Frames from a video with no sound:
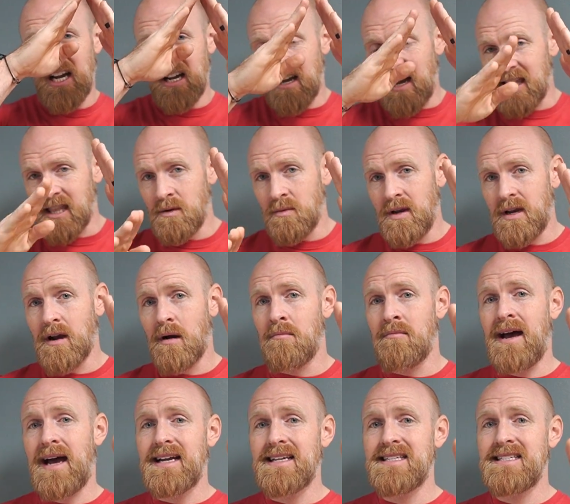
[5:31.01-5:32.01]
and then we come
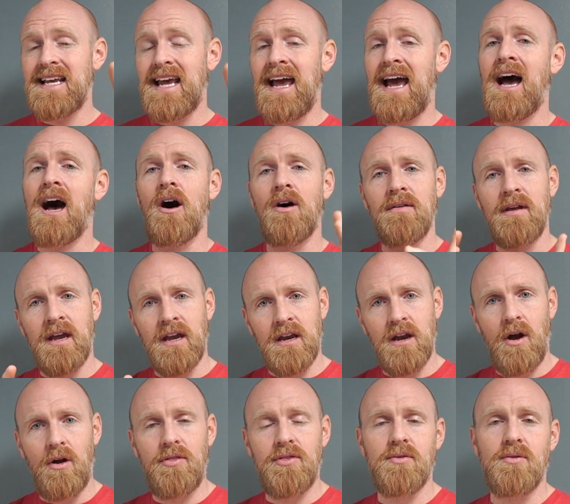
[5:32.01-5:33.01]
back down and
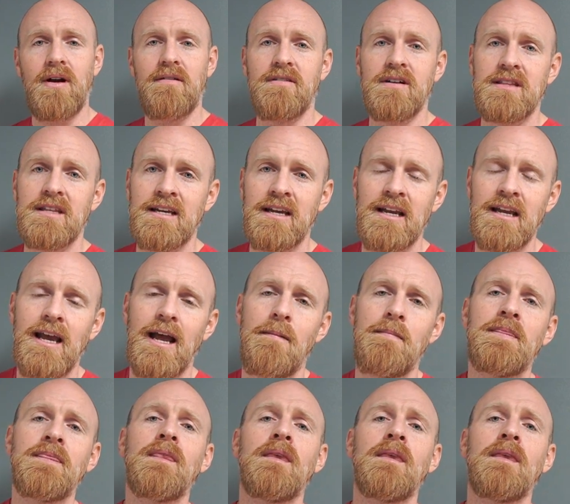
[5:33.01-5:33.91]
go through everything again.